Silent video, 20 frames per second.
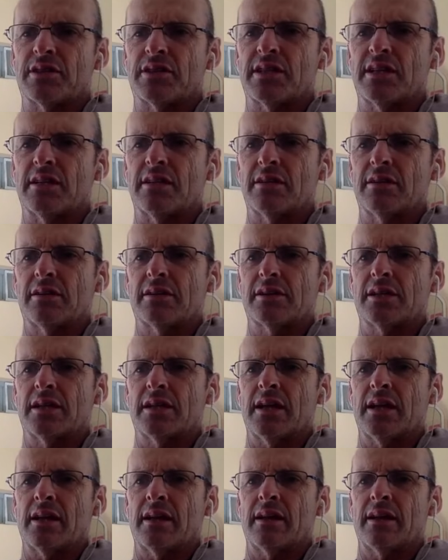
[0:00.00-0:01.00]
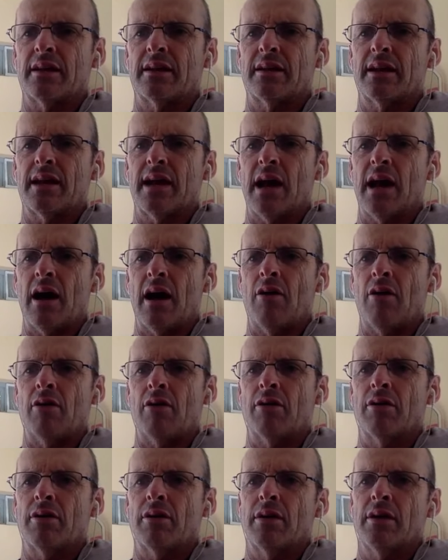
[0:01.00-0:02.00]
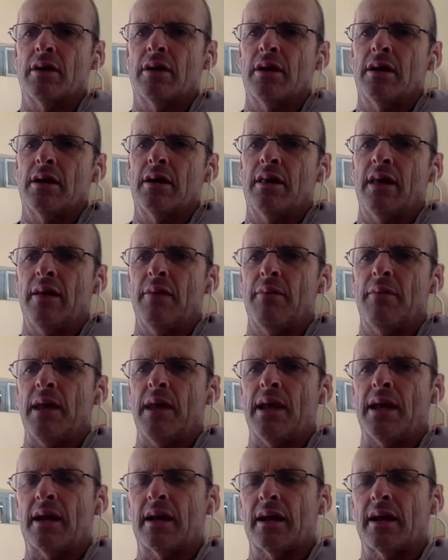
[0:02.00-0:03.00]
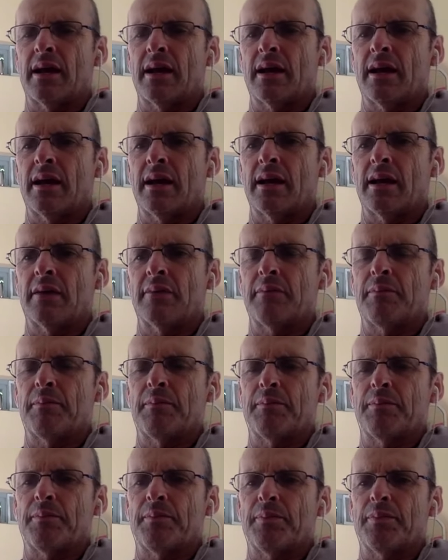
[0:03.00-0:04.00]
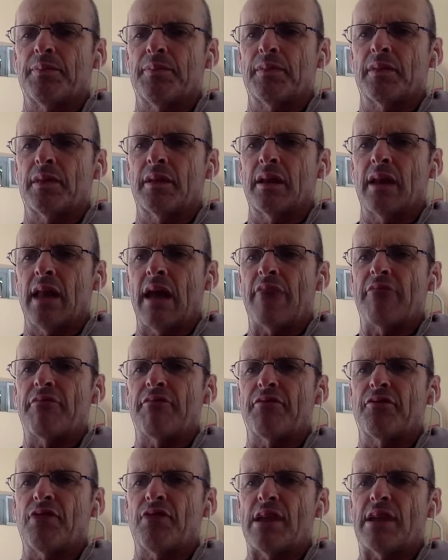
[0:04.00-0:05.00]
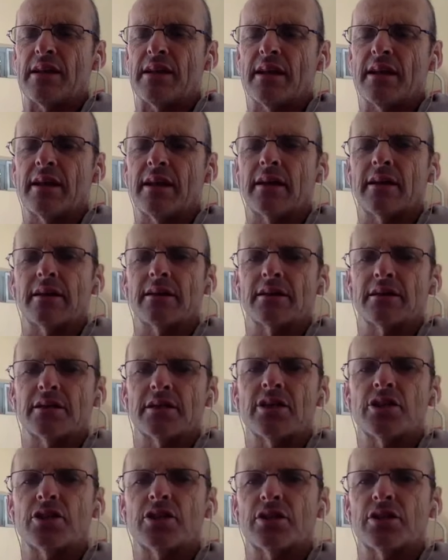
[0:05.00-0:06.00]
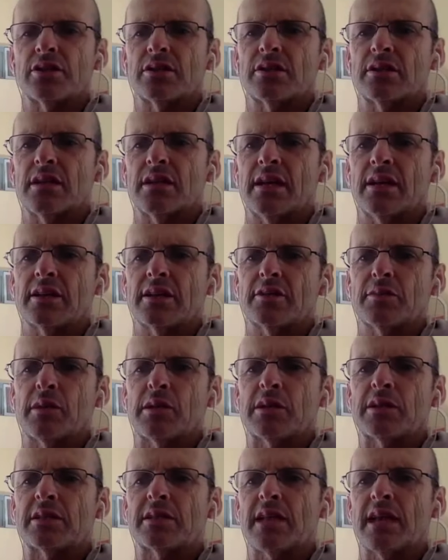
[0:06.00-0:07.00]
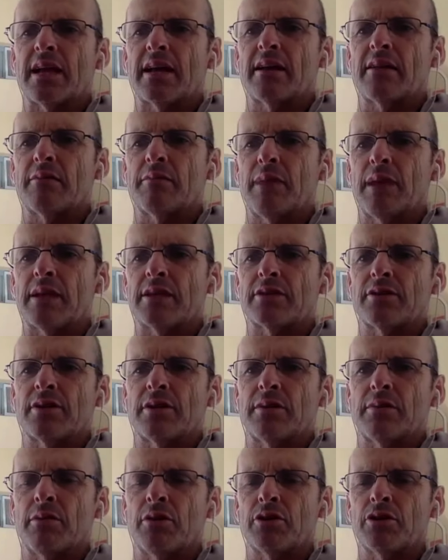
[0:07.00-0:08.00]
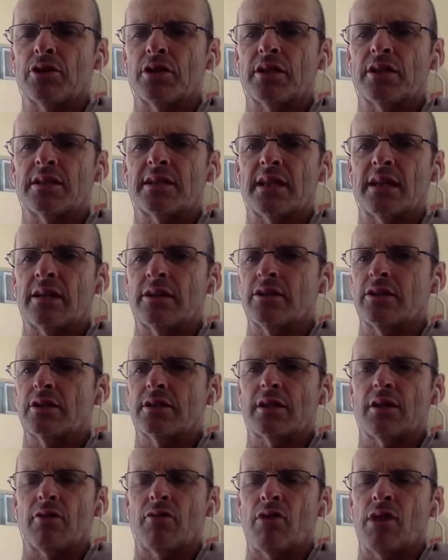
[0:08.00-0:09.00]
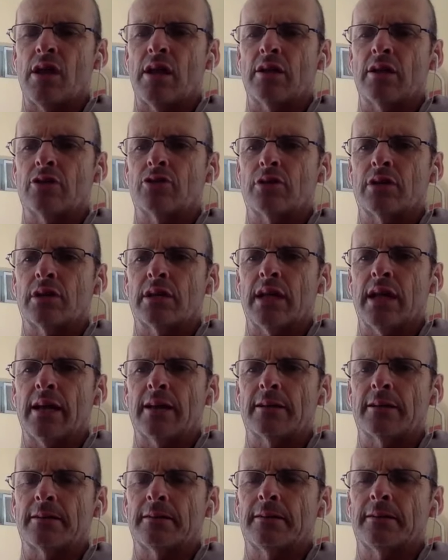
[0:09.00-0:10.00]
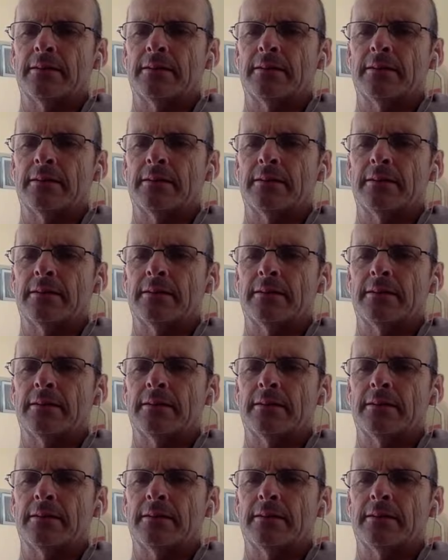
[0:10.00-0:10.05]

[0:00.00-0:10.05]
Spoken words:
SEALs and how they make life-threatening decisions in a split second based on emergent intelligence. I really enjoyed that.